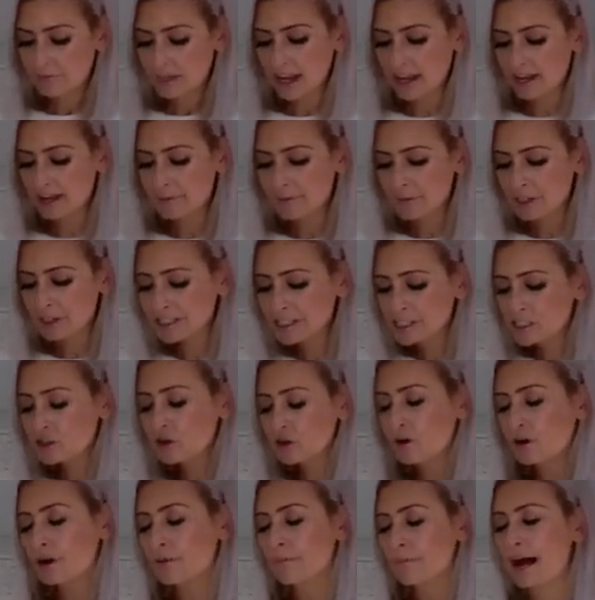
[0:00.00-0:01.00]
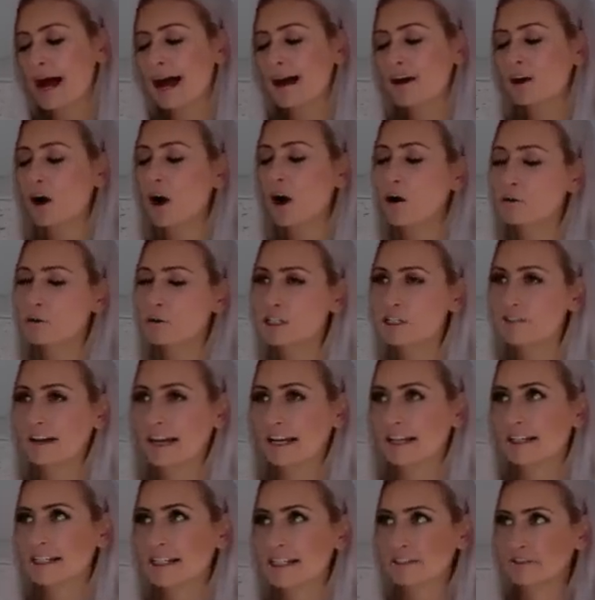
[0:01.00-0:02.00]
and I'm going to talk about
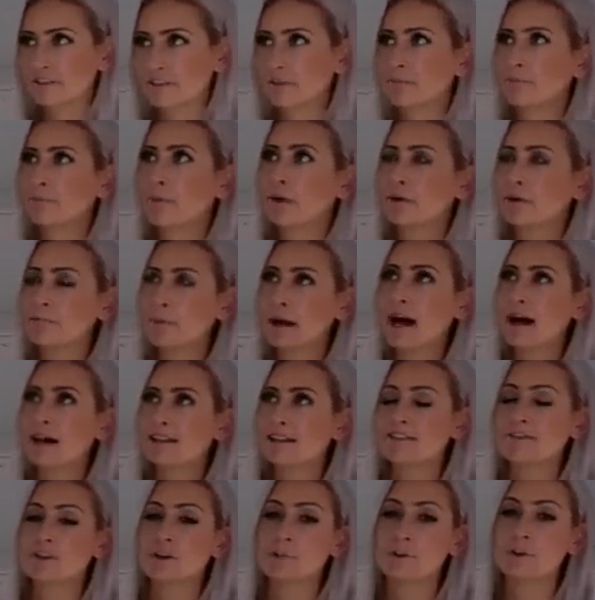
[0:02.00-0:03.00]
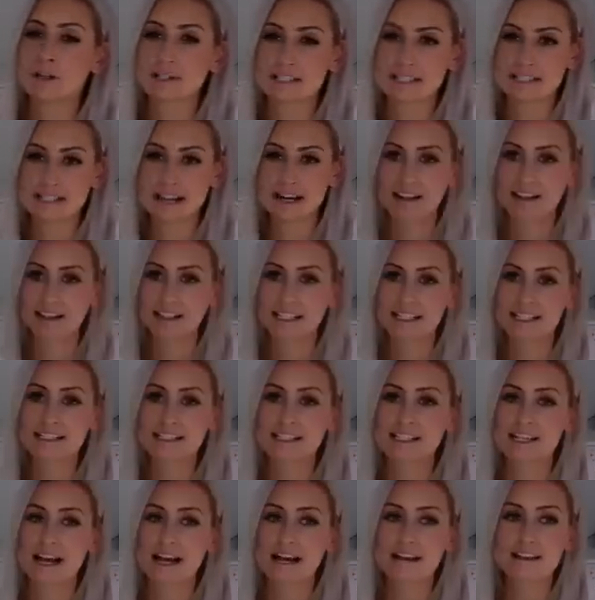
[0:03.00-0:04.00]
cultivating different parts of your personality
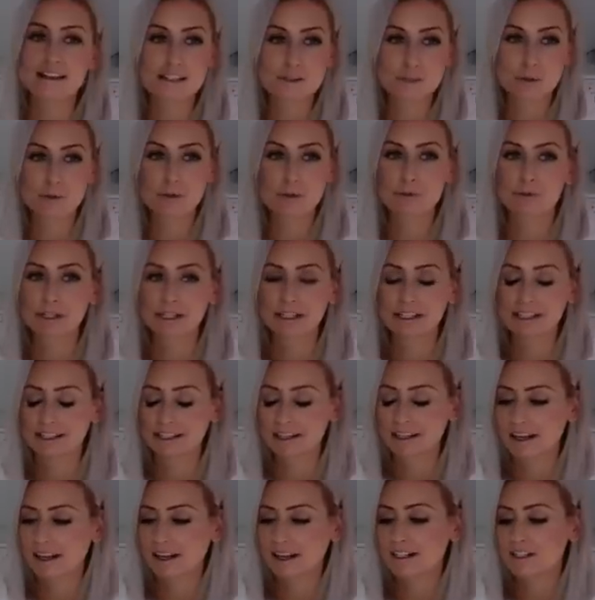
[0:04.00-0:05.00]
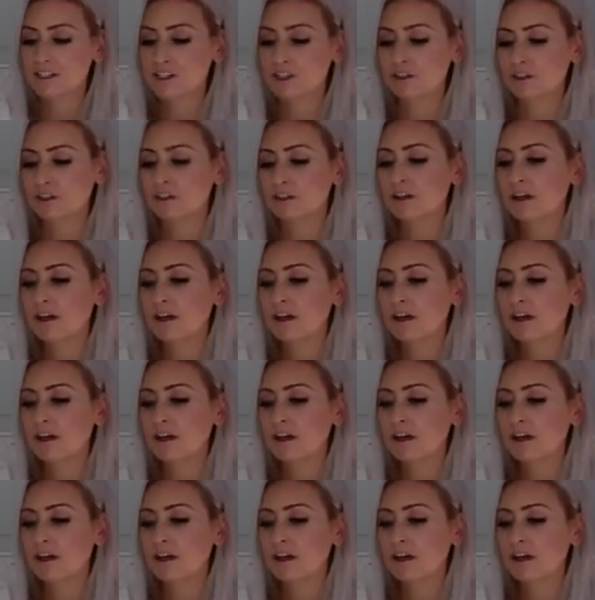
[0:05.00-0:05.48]
today. That's what we're really going to get into.